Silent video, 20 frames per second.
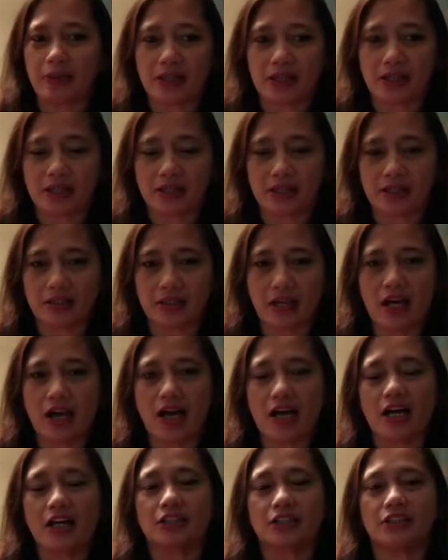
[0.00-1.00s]
in
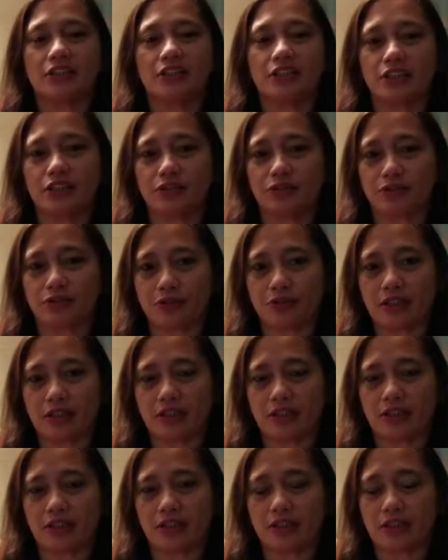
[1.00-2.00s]

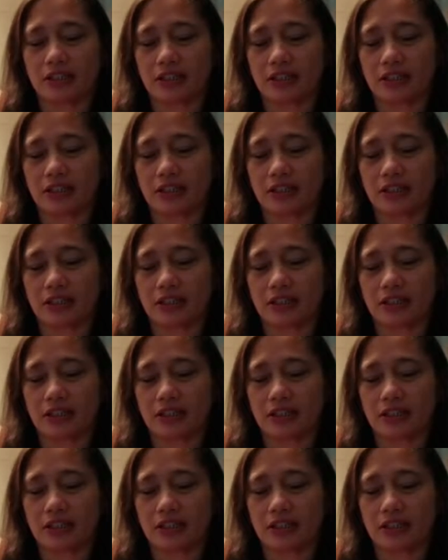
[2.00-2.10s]
delivering.